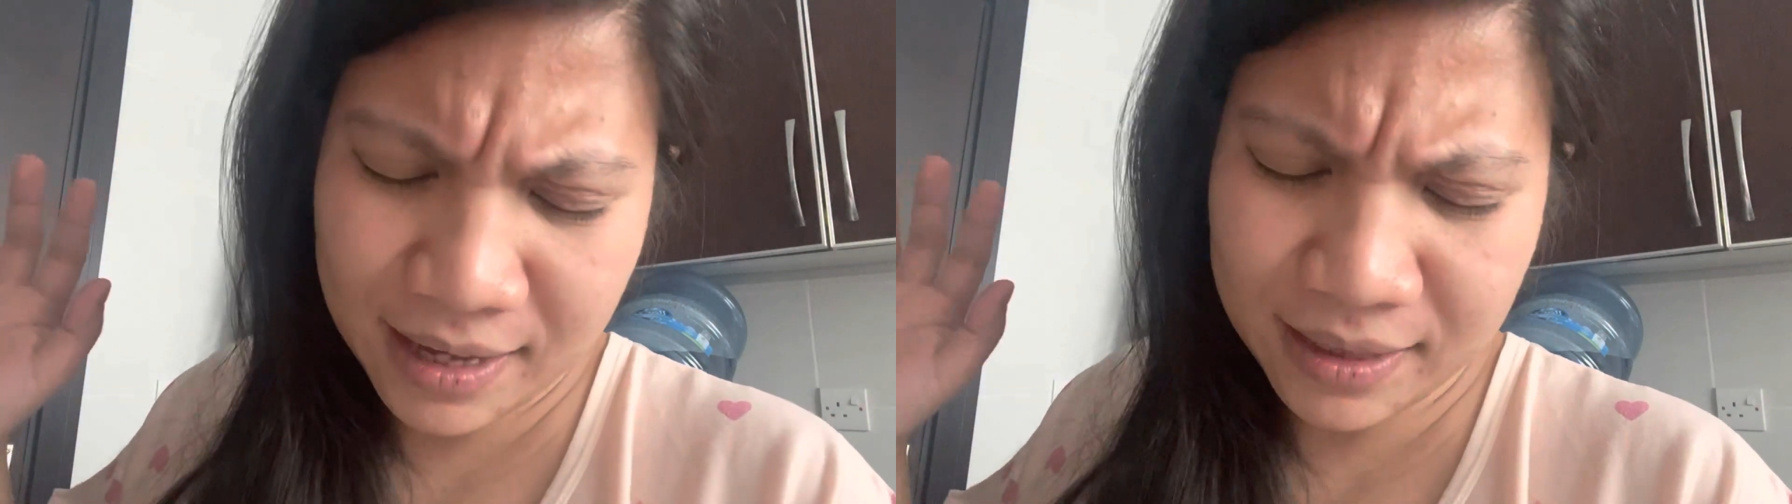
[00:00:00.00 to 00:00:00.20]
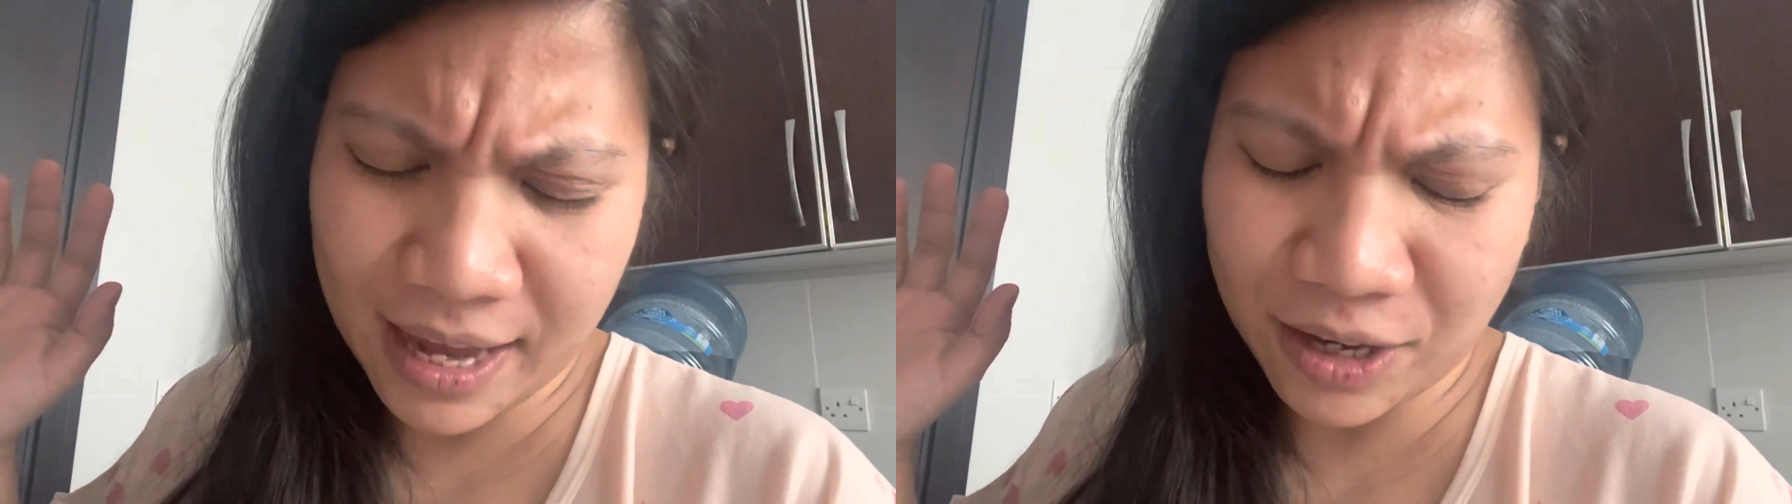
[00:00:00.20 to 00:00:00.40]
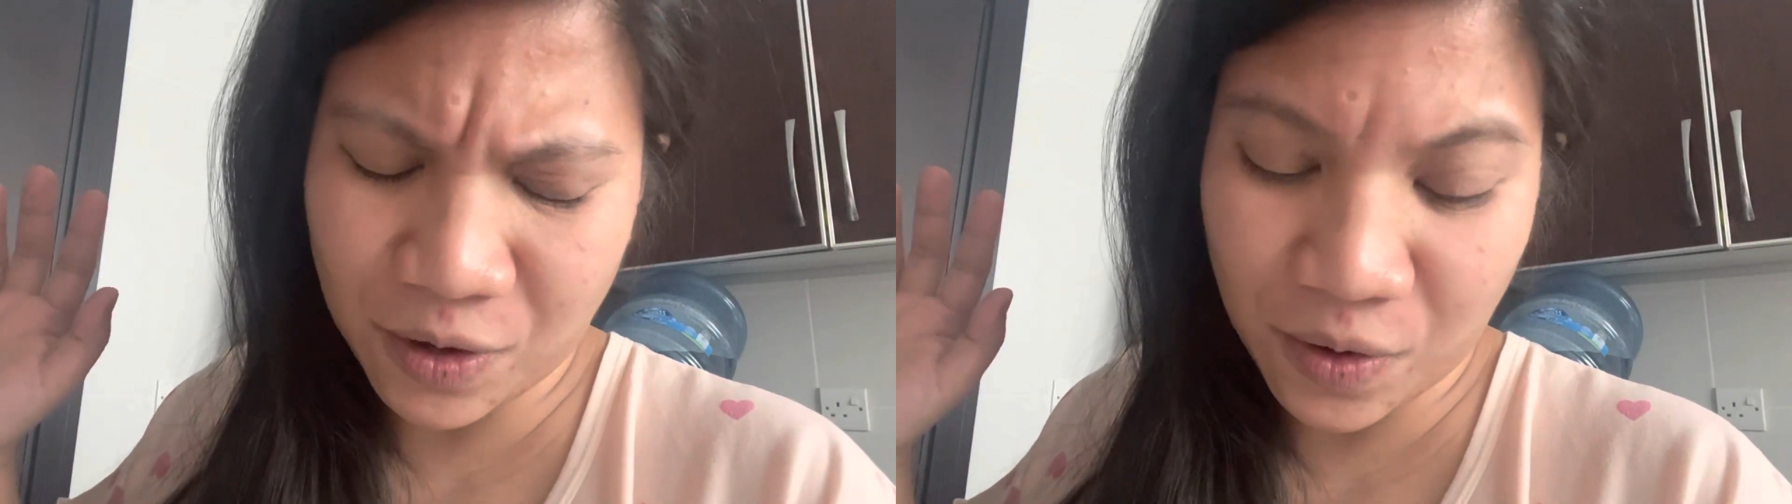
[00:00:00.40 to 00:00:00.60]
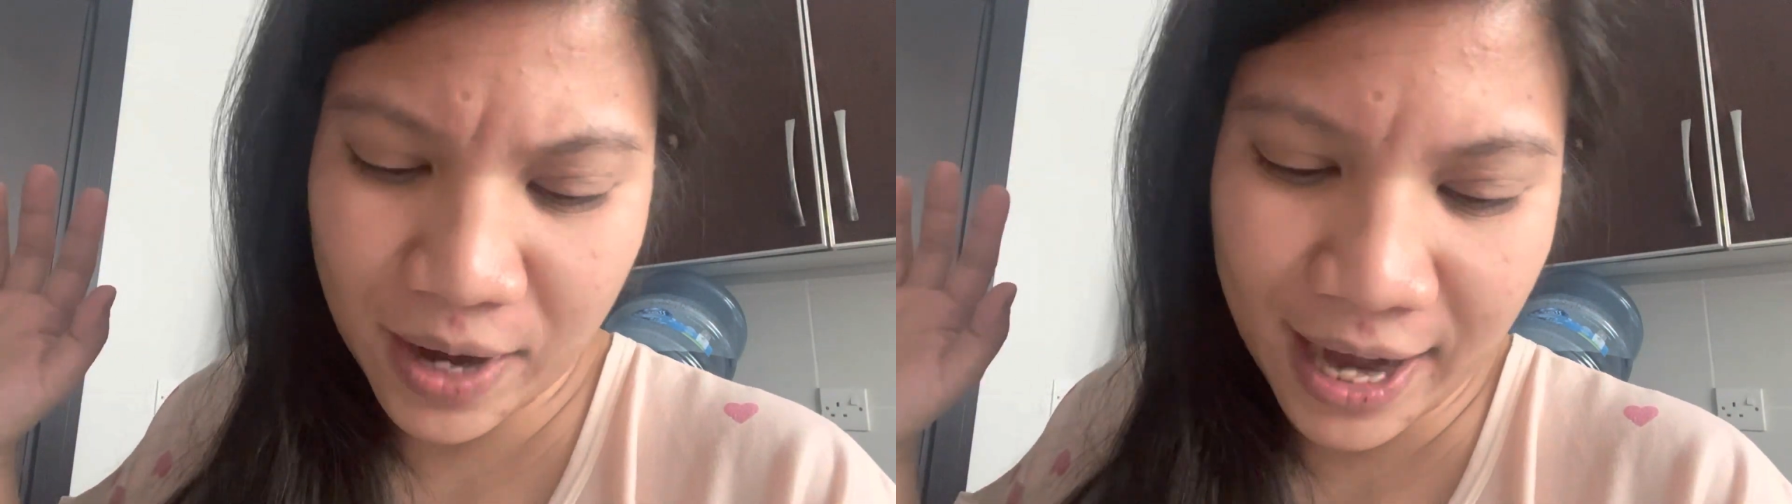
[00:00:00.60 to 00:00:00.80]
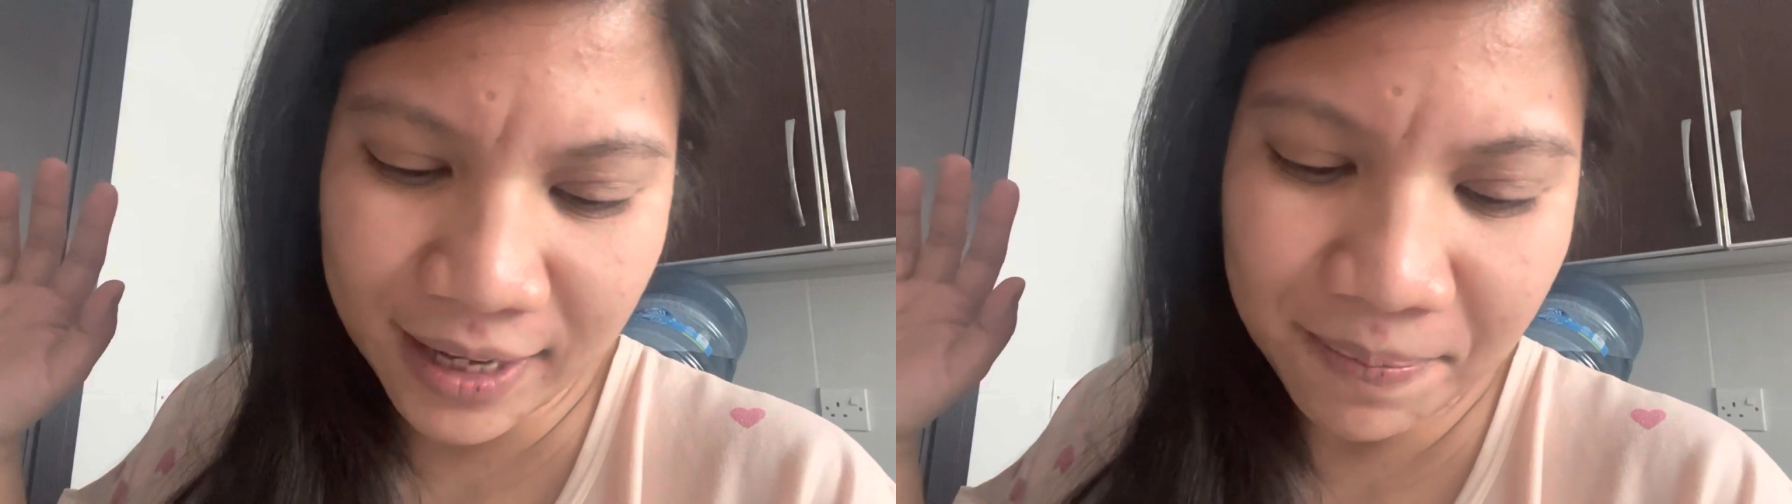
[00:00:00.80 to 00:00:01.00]
Thank you, O
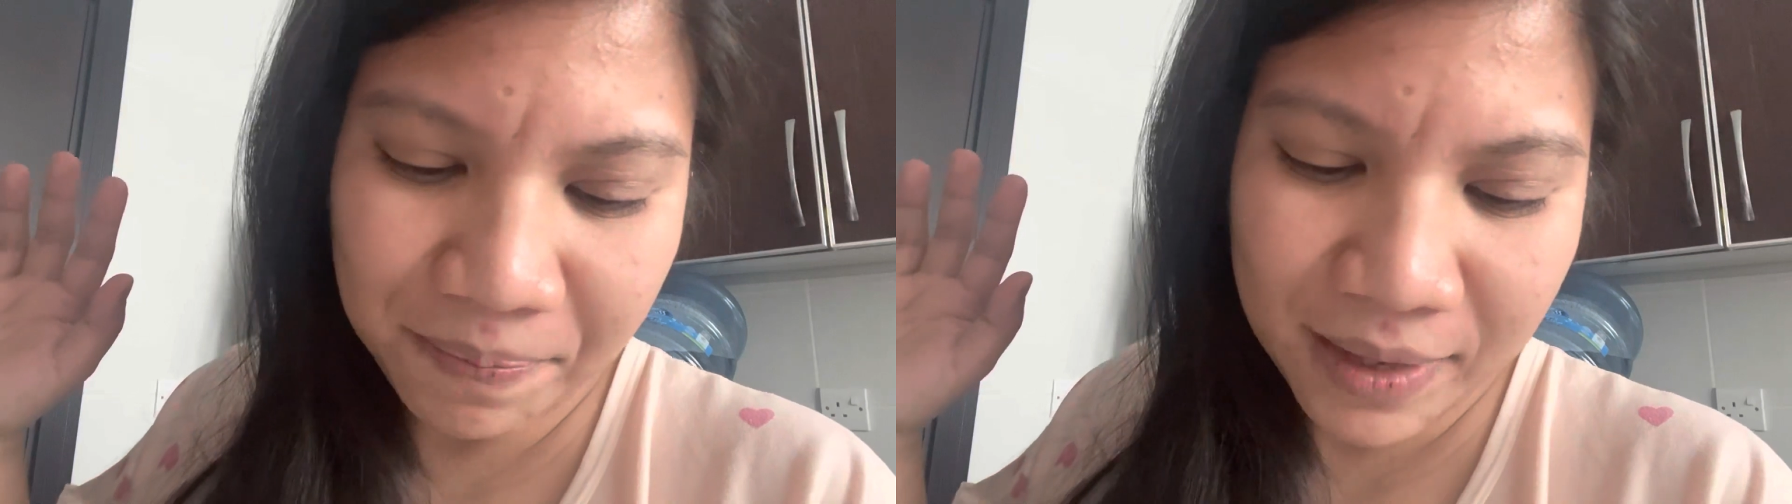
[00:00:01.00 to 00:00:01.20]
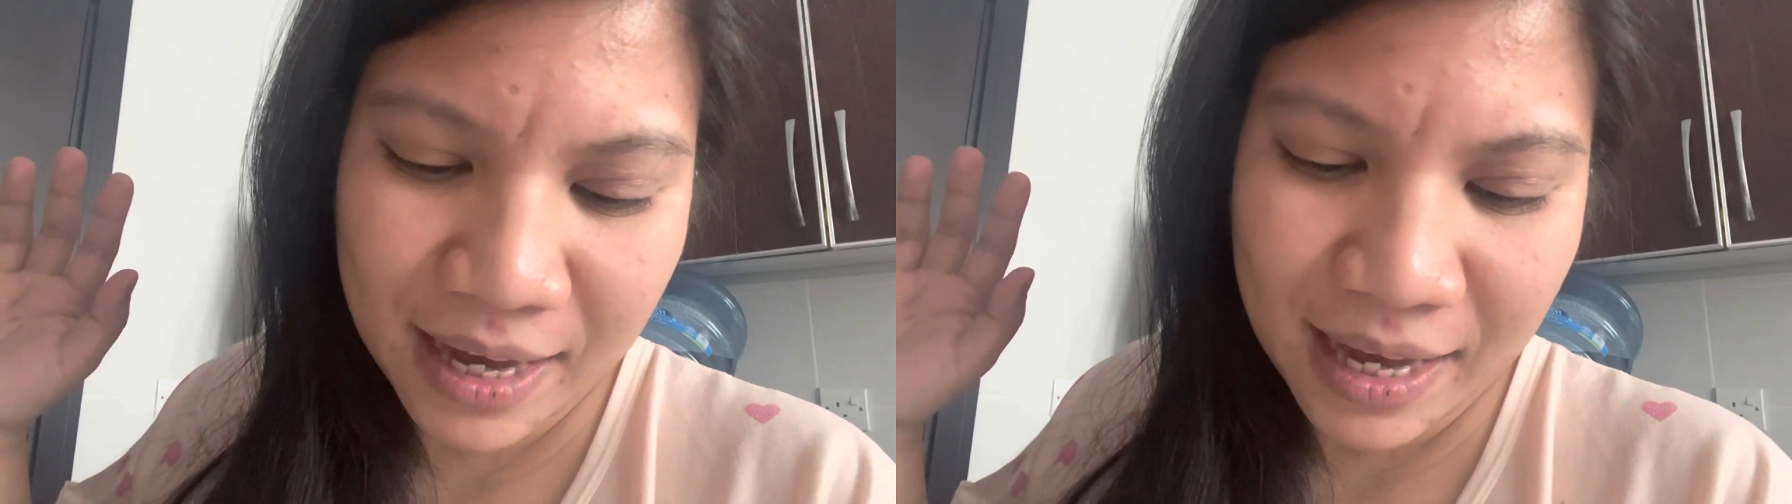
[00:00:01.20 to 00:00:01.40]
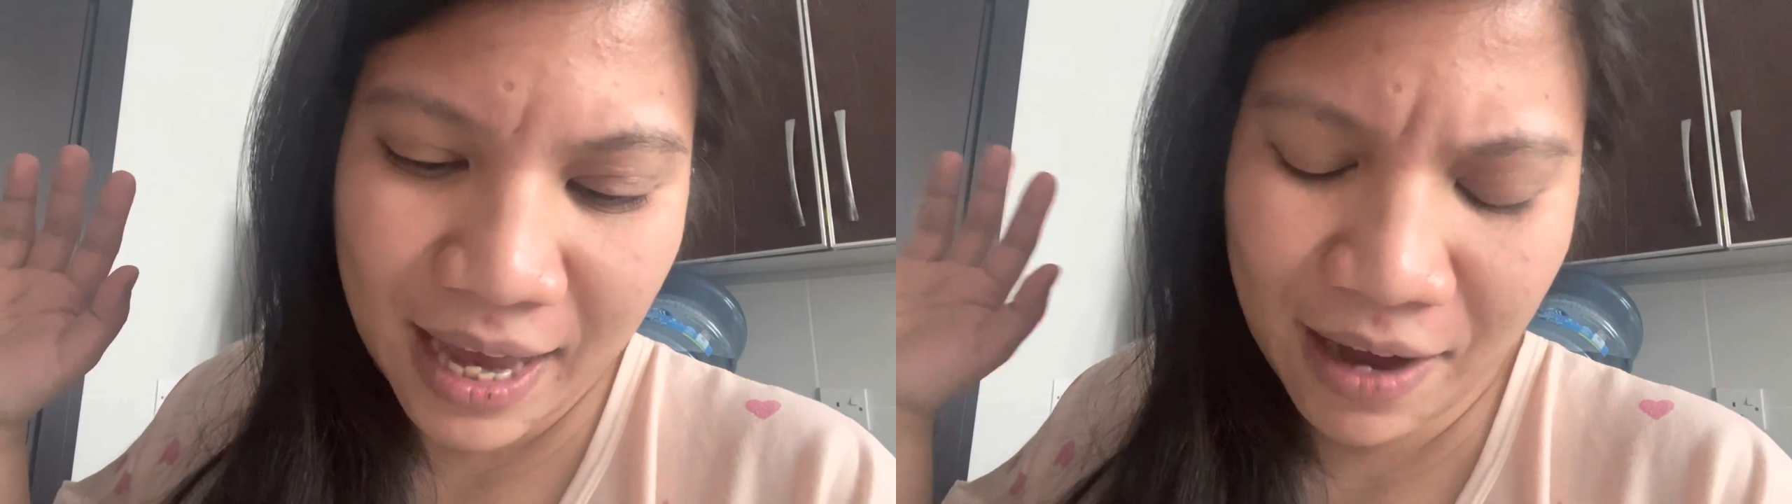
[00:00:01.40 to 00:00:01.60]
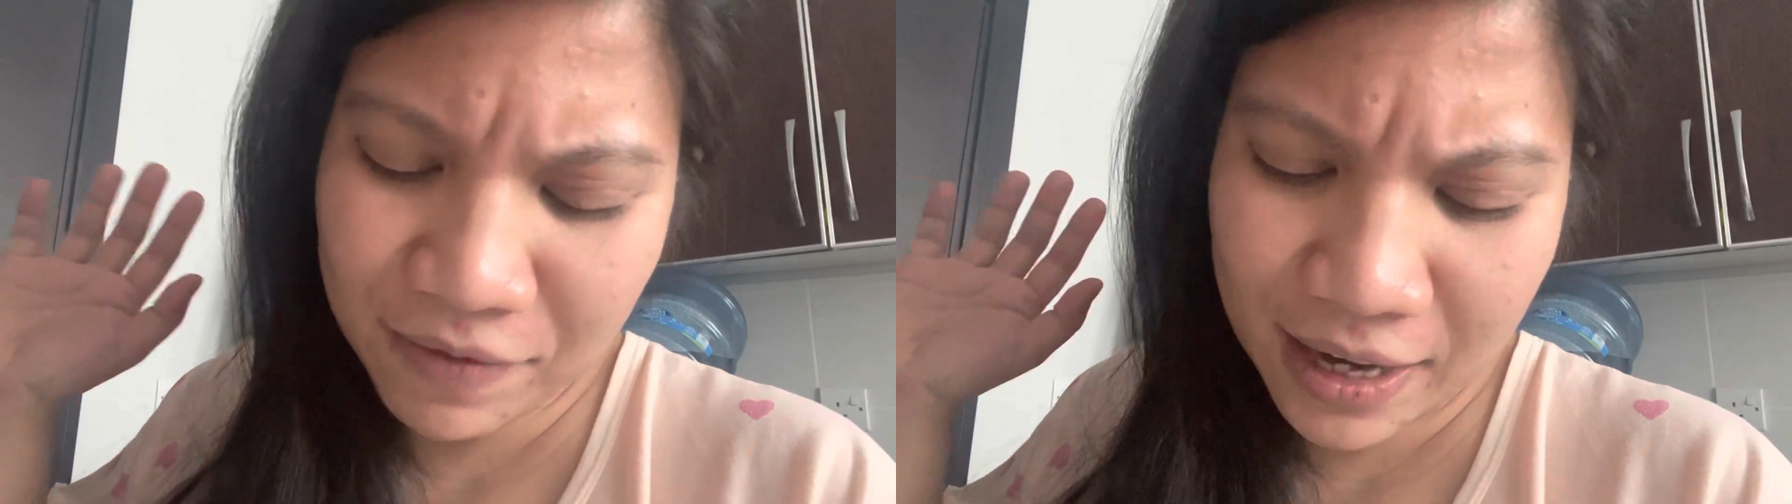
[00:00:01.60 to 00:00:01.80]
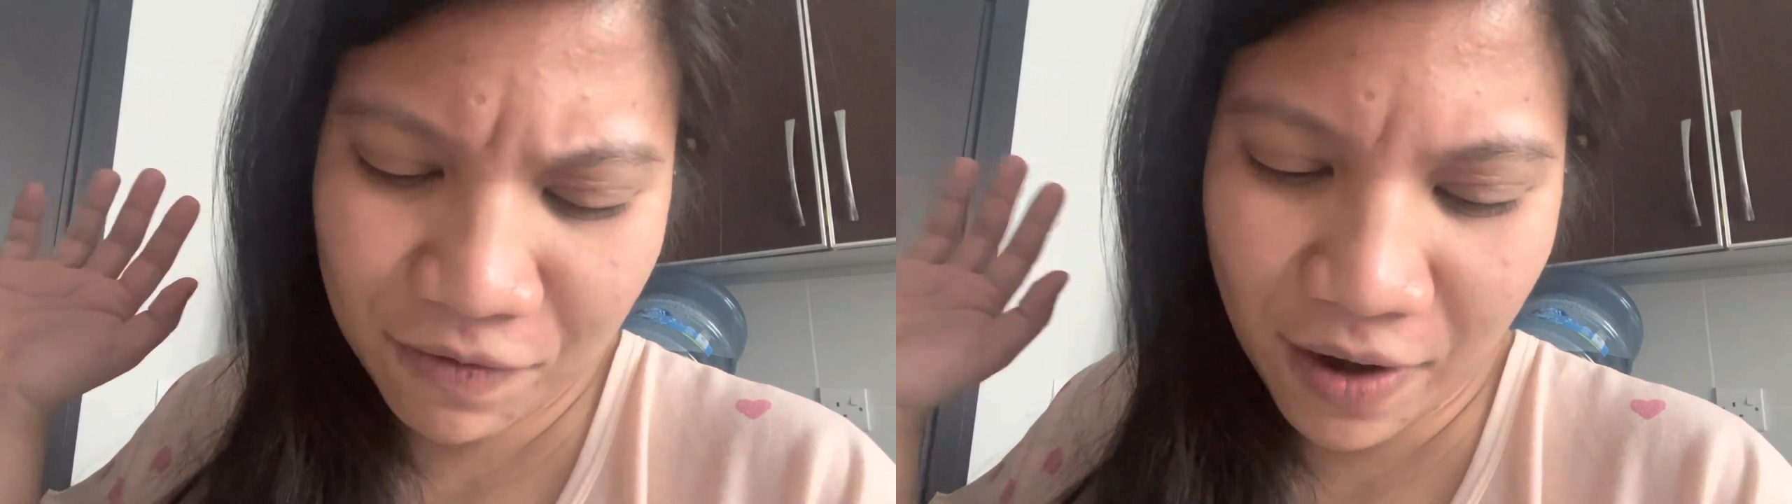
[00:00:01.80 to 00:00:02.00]
God.
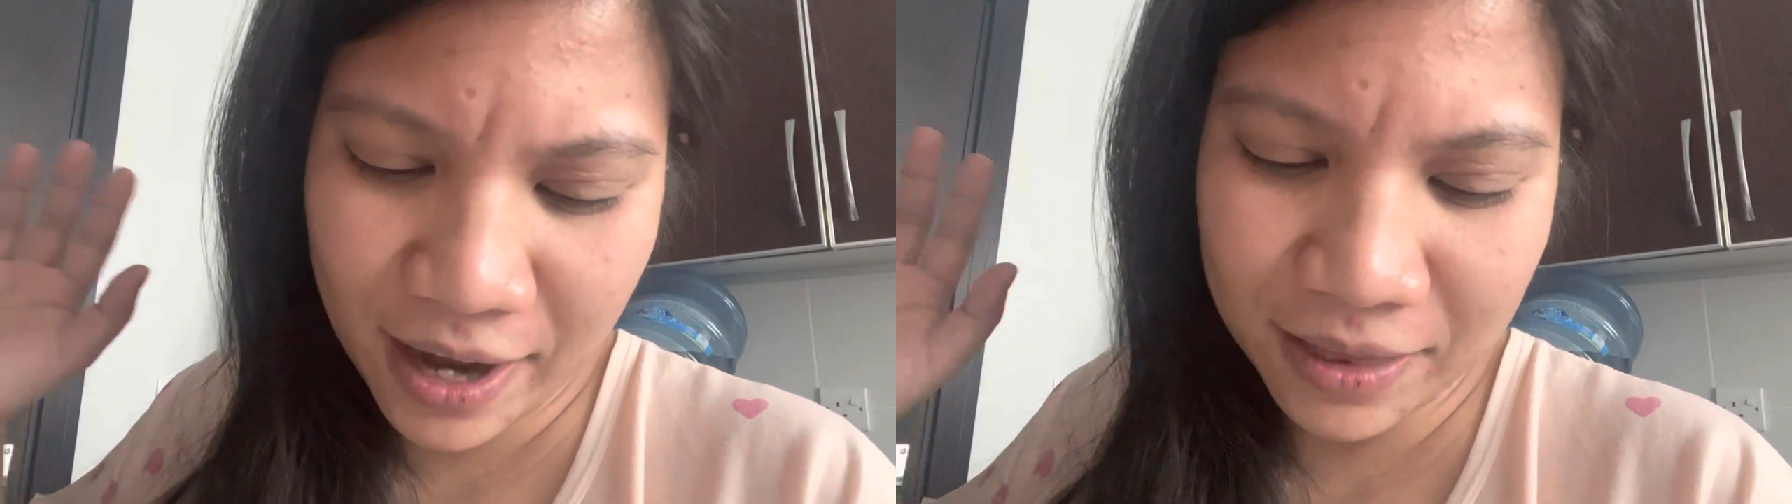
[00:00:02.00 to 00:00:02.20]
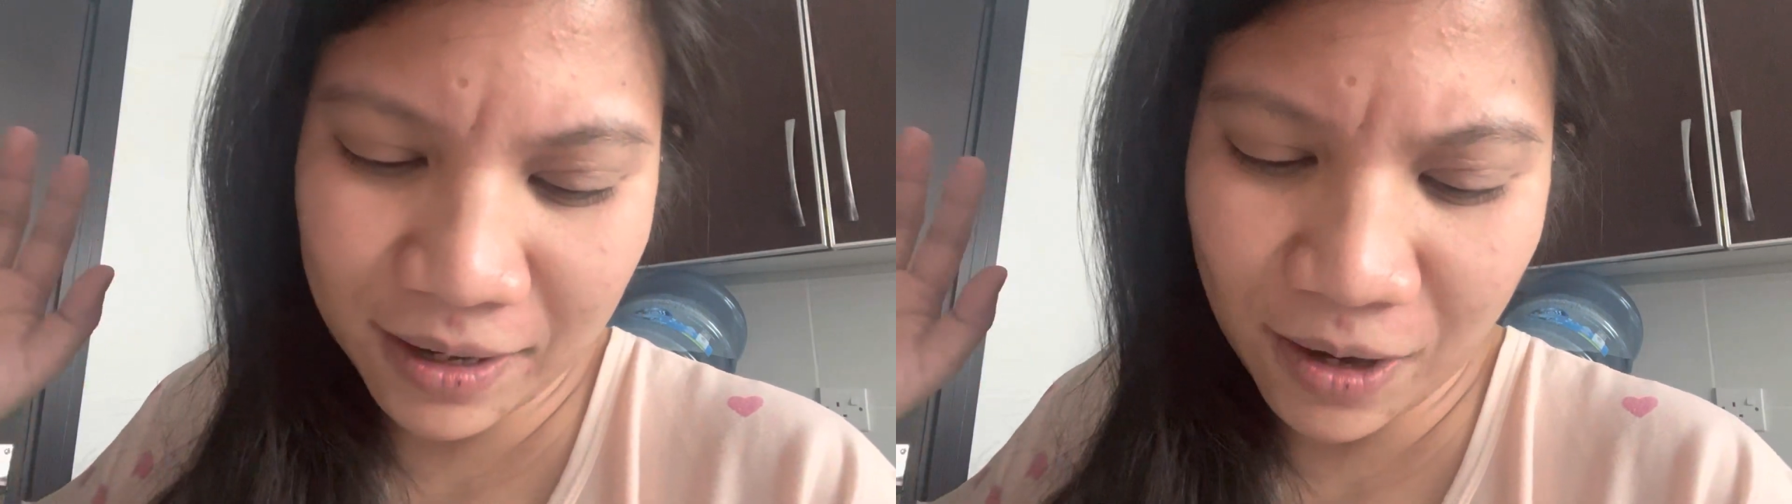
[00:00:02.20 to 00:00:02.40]
Heavenly Father,